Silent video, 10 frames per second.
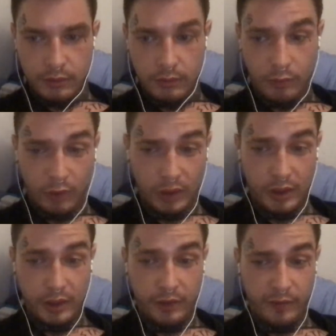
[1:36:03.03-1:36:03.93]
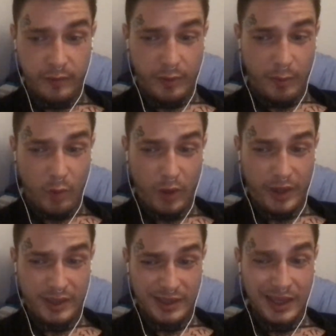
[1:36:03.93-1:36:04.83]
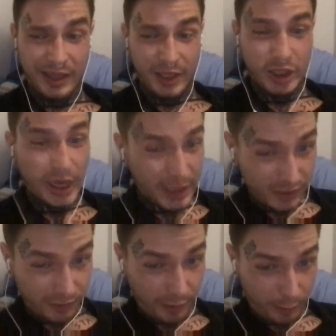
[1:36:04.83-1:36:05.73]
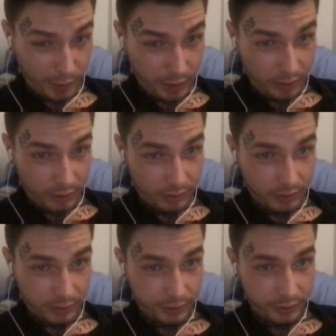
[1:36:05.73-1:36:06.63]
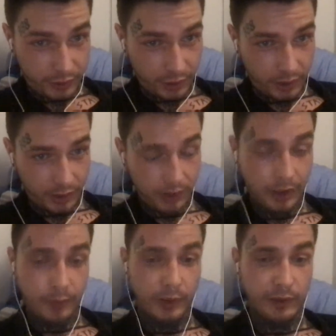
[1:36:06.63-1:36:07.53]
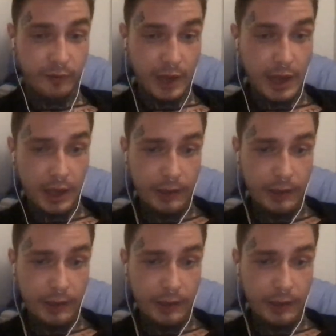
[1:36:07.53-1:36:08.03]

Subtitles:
Morgan, you're from the Morgan Stanley Chase family and you're targeted? I believe that.